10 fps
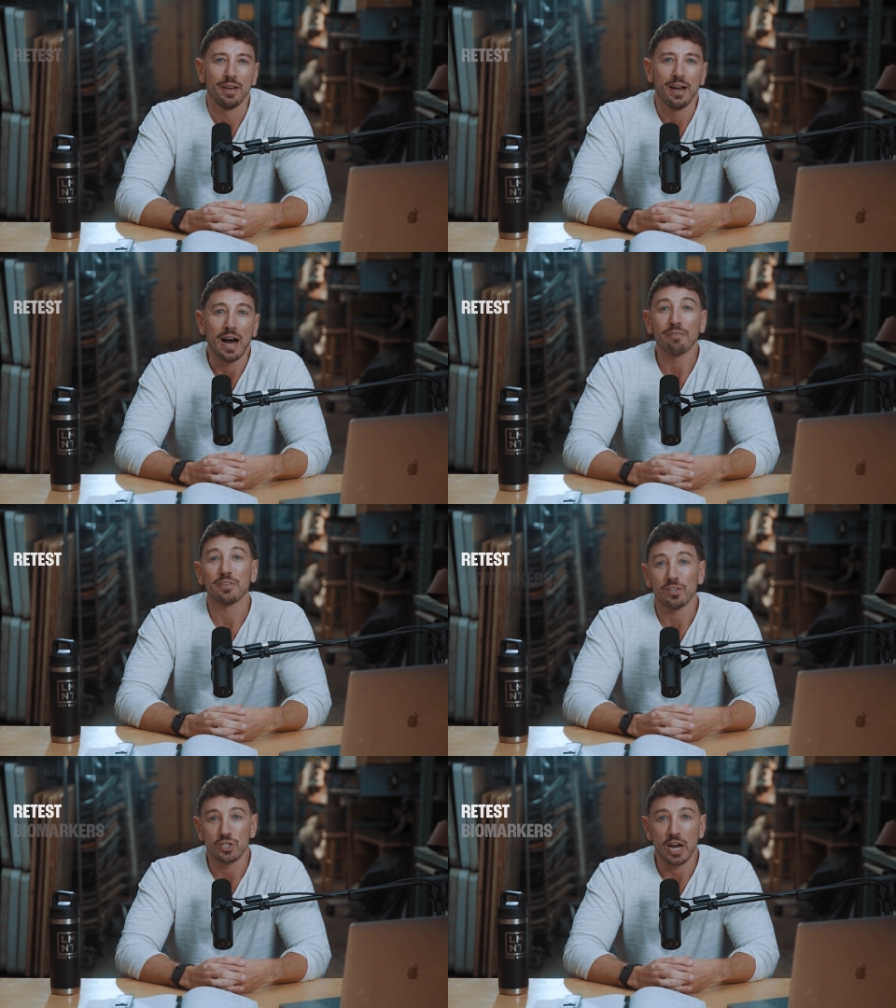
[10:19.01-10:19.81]
After
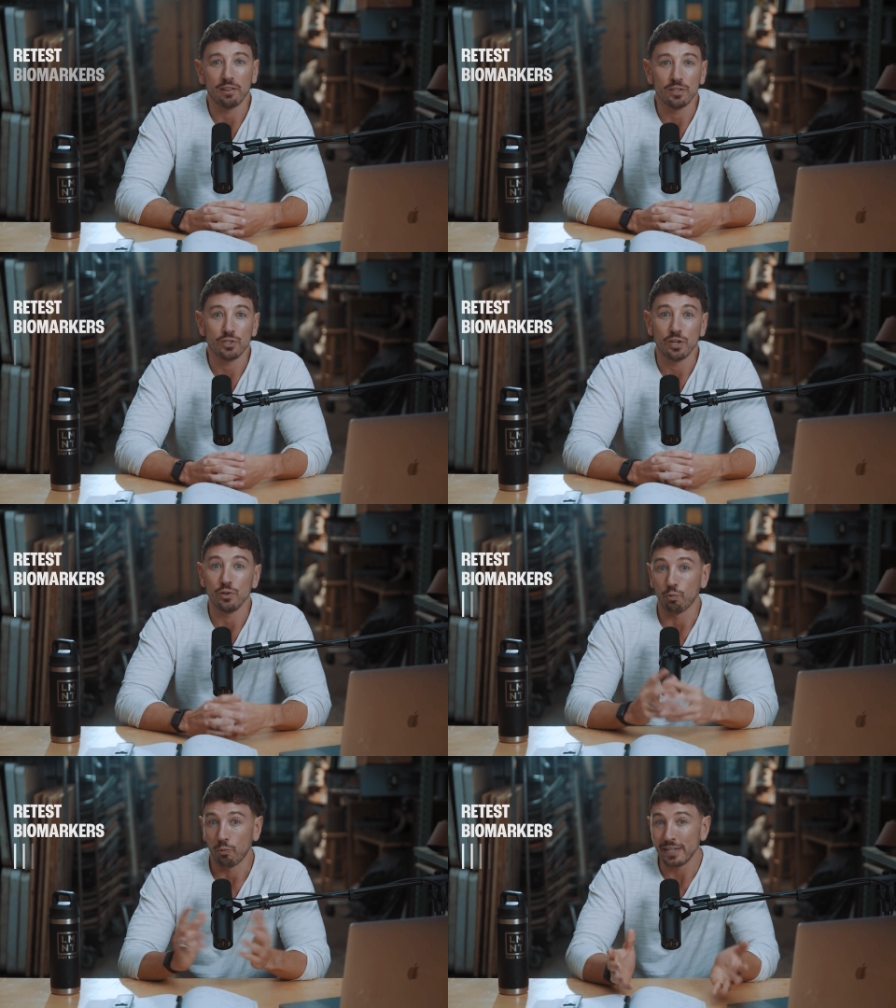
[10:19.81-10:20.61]
the challenge,
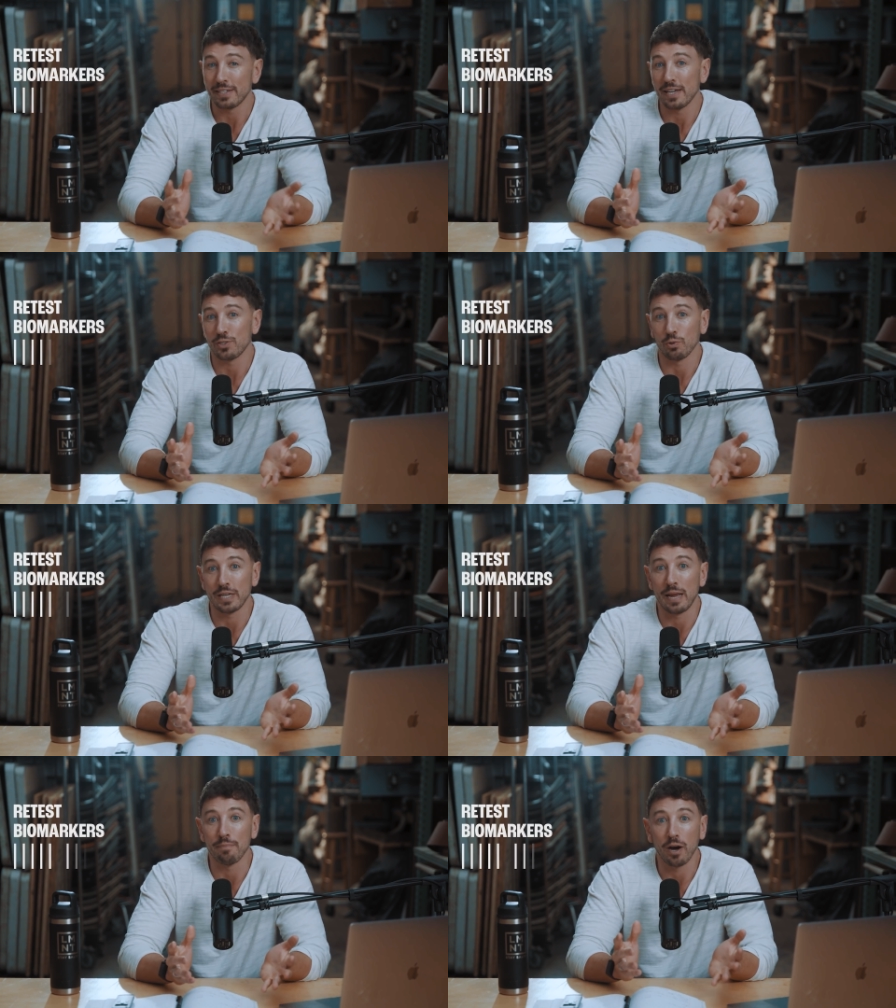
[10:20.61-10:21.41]
you'll retest your
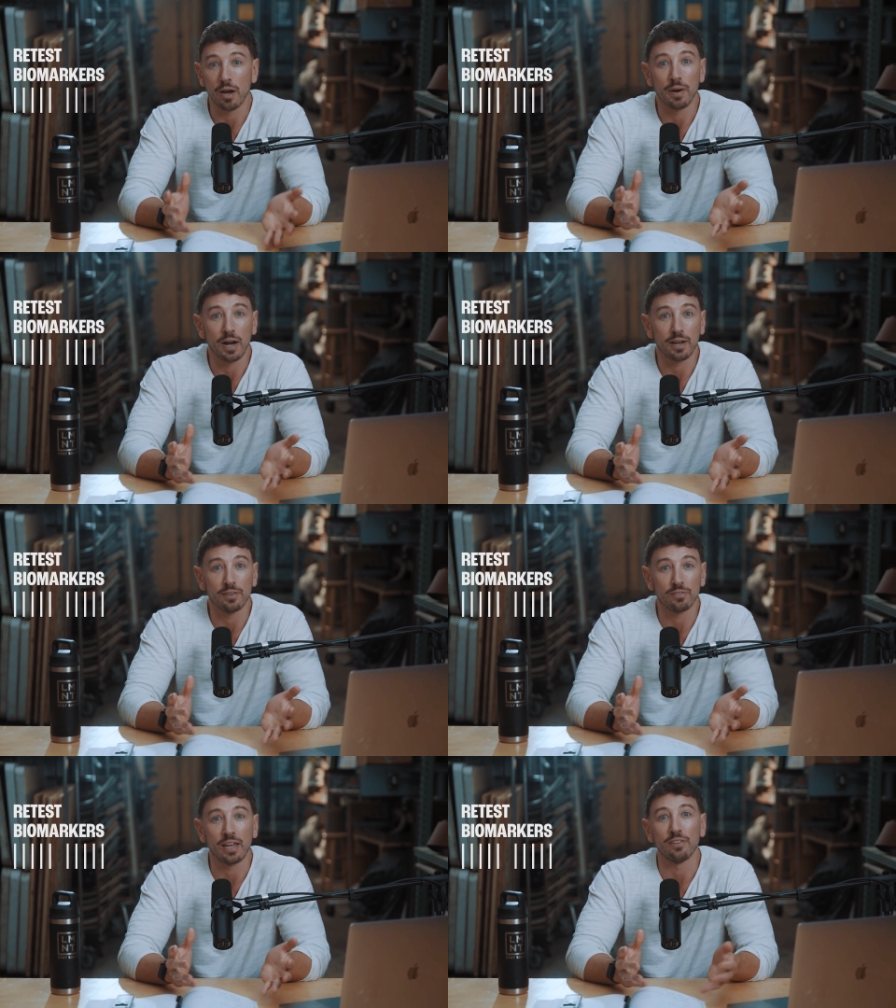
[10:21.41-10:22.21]
ten
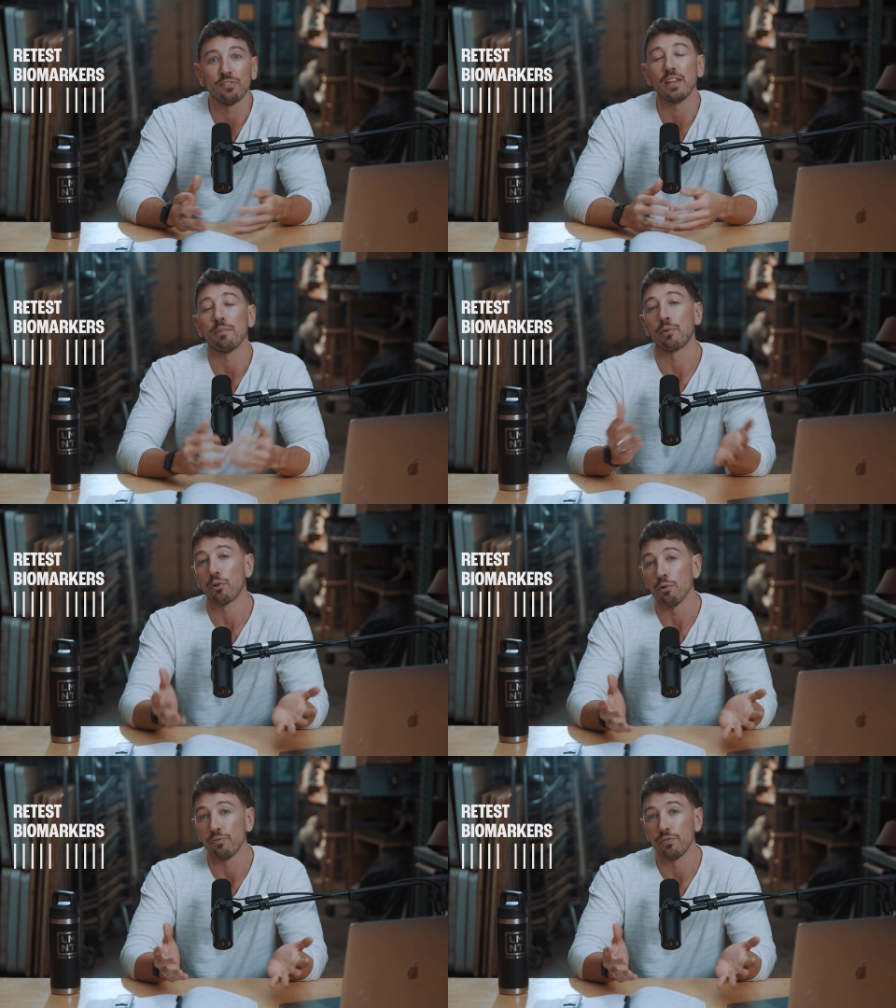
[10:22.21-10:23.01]
biomarkers and see the
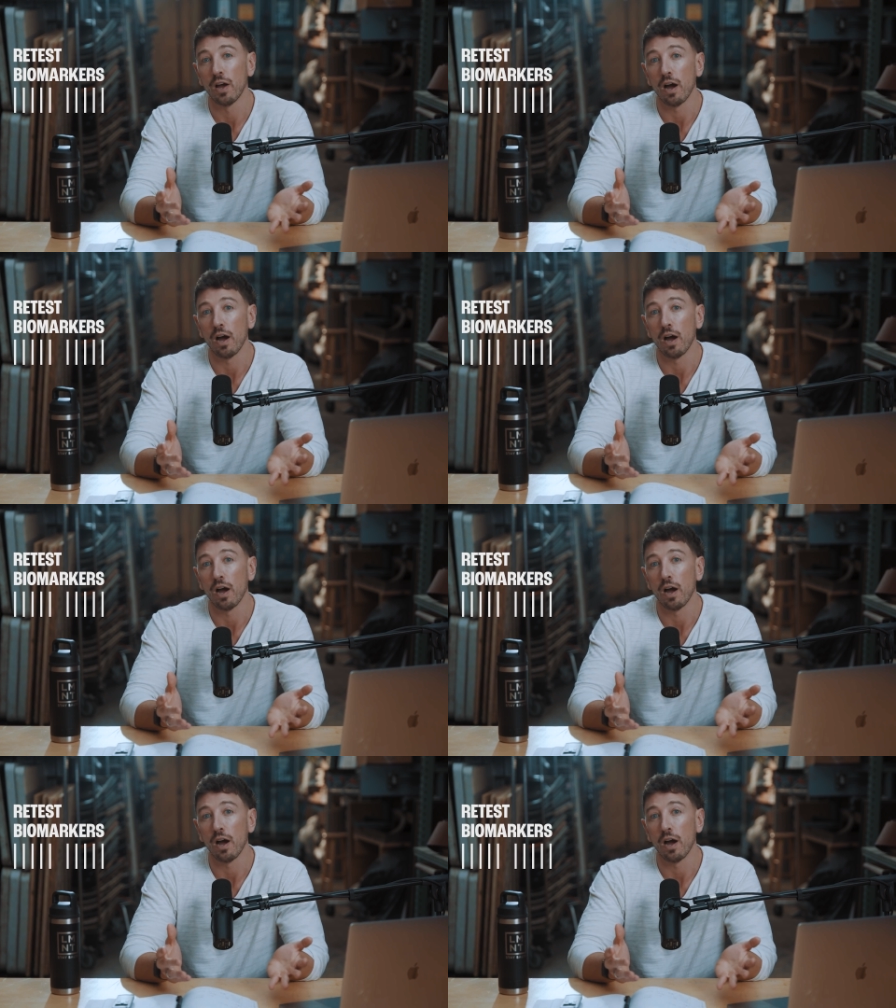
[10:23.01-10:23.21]
proof